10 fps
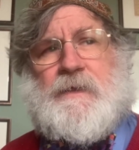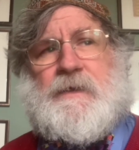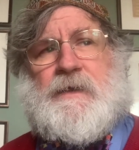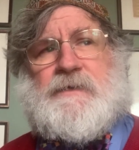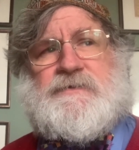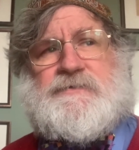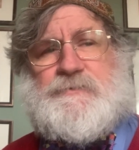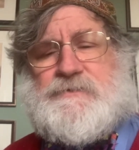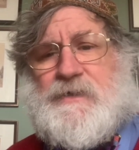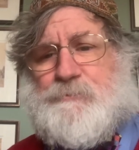and it's
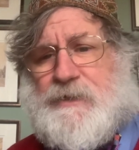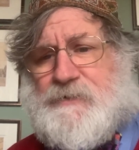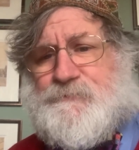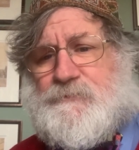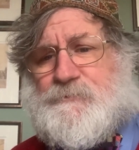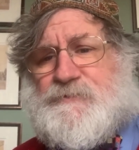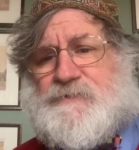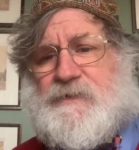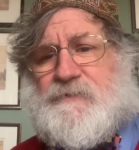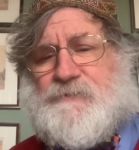using a platform to
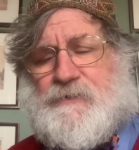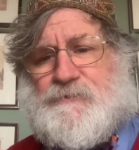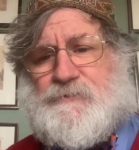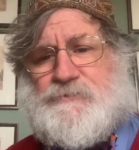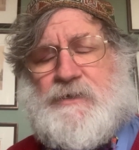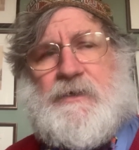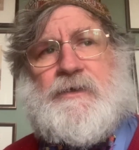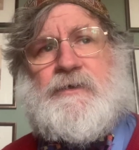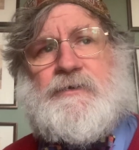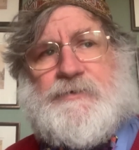take advantage
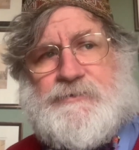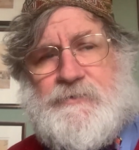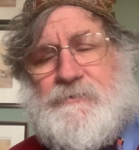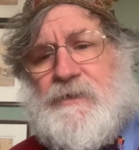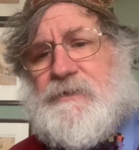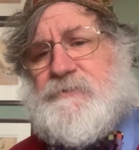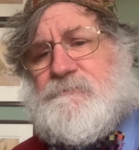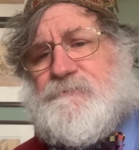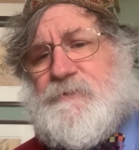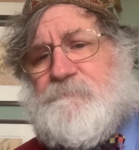not only
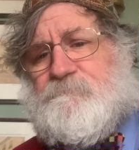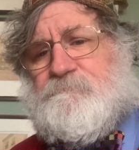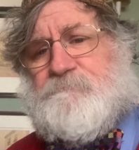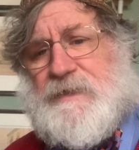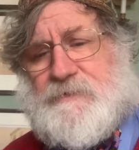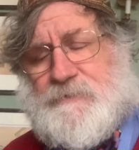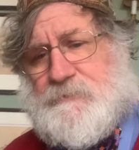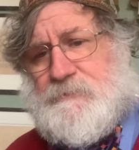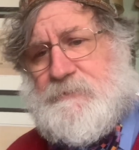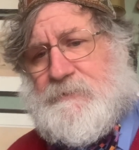of Meghan,
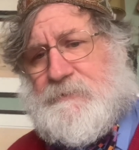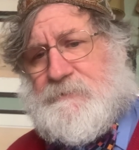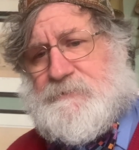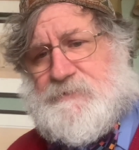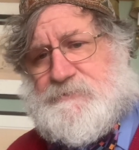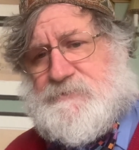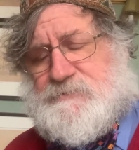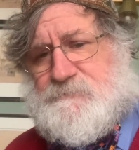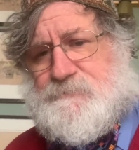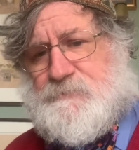the Duchess
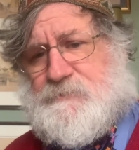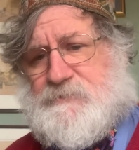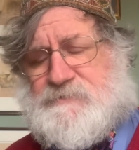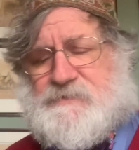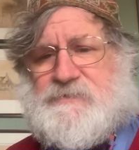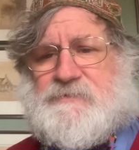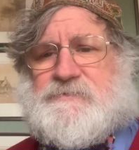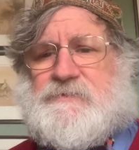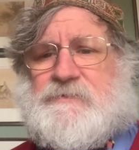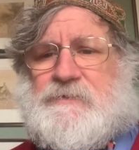of Sussex,
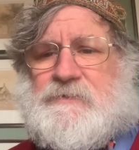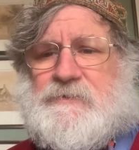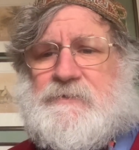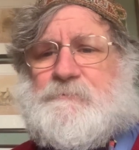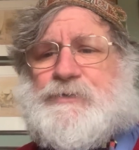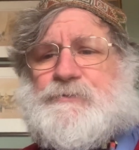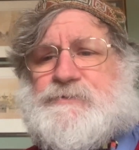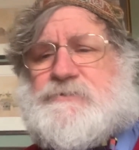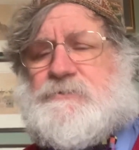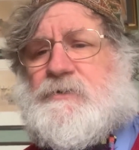but
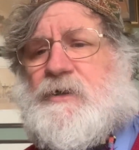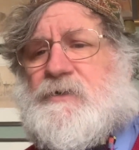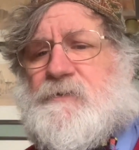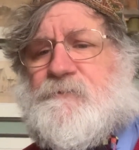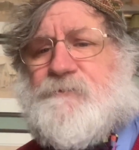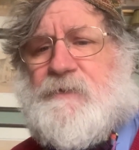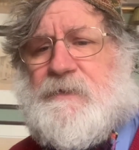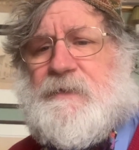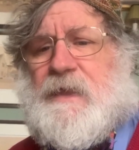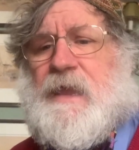also of
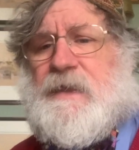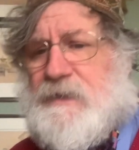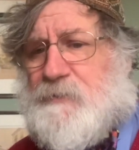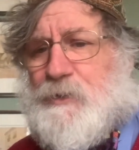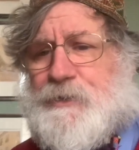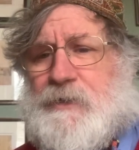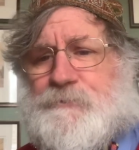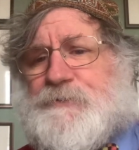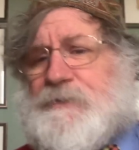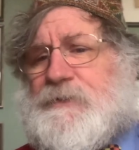anyone
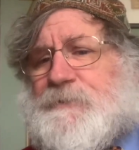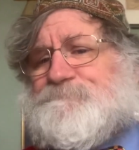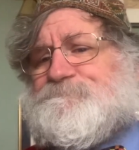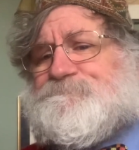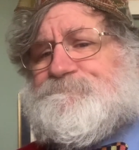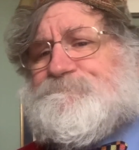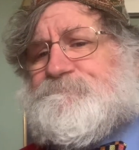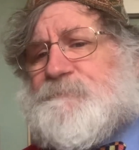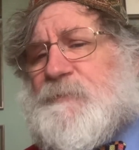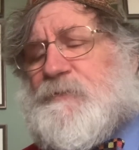out there
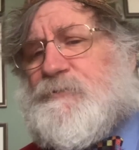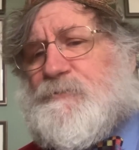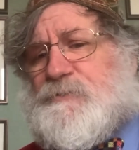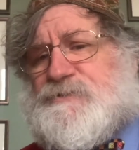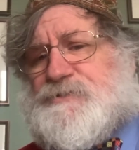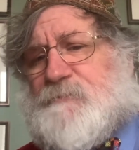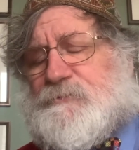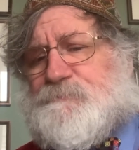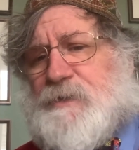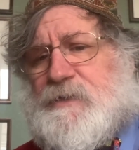who is
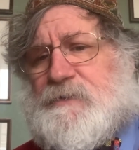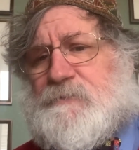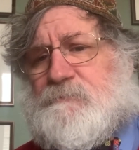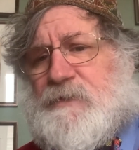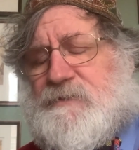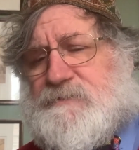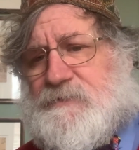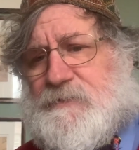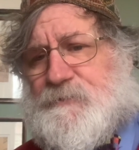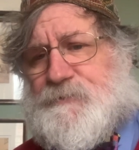troubled by mental
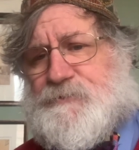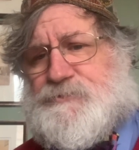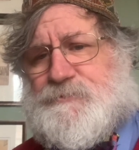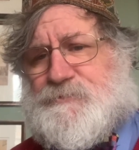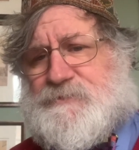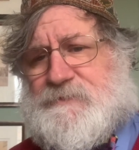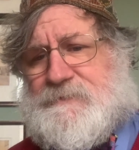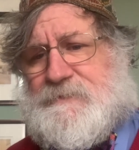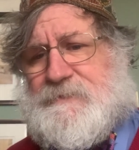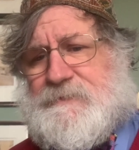health issues.
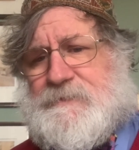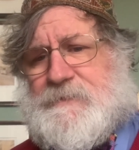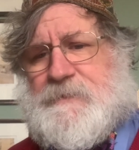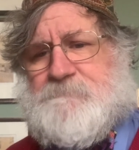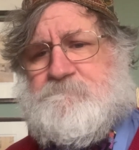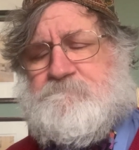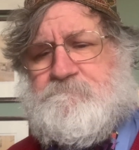The